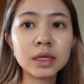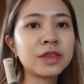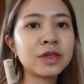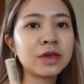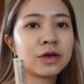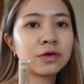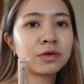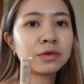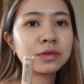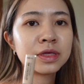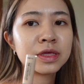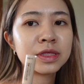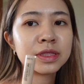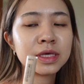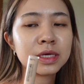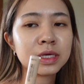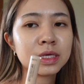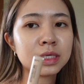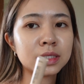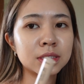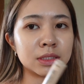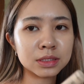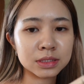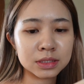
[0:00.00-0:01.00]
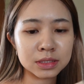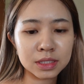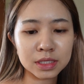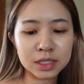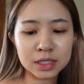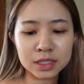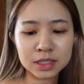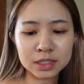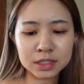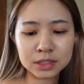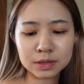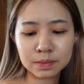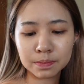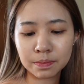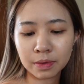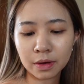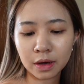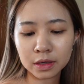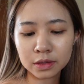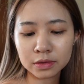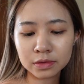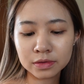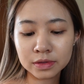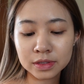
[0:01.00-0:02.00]
The only thing is this
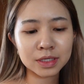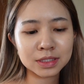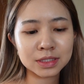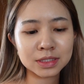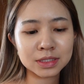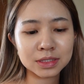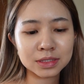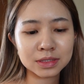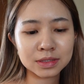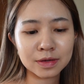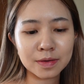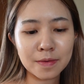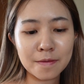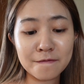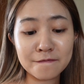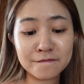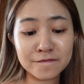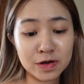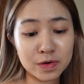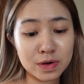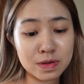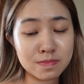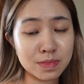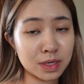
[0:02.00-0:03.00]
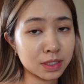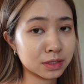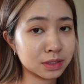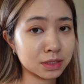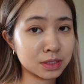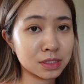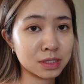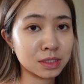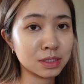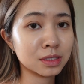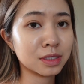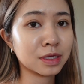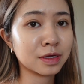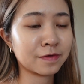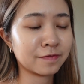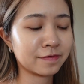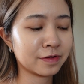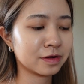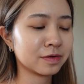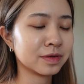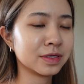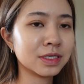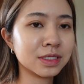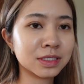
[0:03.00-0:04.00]
bottle gets very messy, like
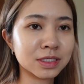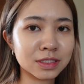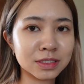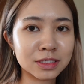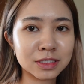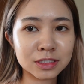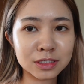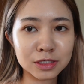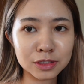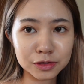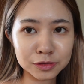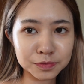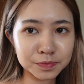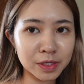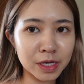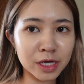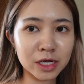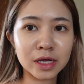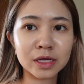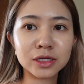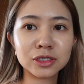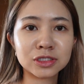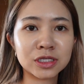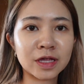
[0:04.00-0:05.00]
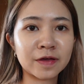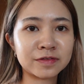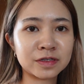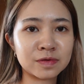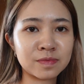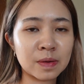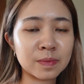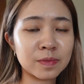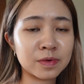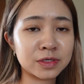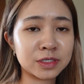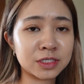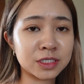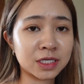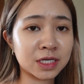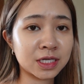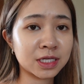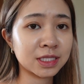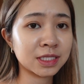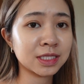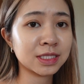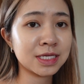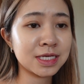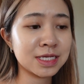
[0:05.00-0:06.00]
very easily, so you just have to remember to
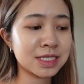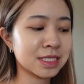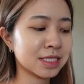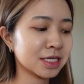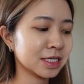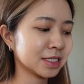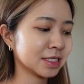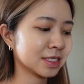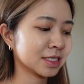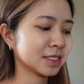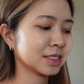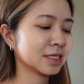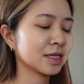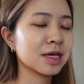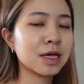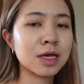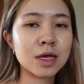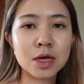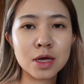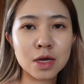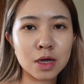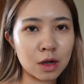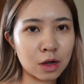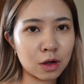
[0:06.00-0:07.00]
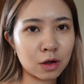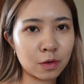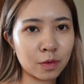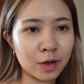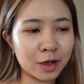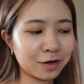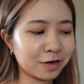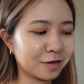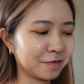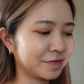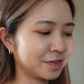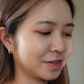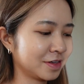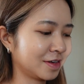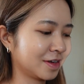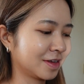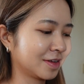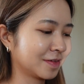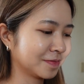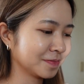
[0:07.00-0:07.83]
clean this quite often.